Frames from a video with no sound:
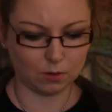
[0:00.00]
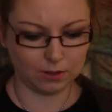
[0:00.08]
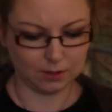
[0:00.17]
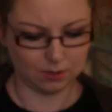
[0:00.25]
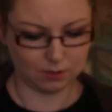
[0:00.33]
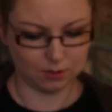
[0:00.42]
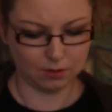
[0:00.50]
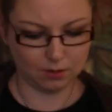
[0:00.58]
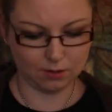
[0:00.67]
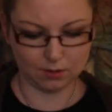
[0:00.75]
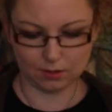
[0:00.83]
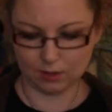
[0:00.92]
and
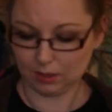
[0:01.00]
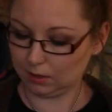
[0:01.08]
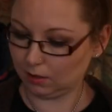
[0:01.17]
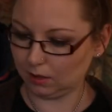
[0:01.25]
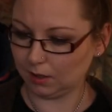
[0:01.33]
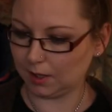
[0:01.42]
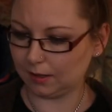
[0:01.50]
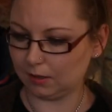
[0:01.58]
it is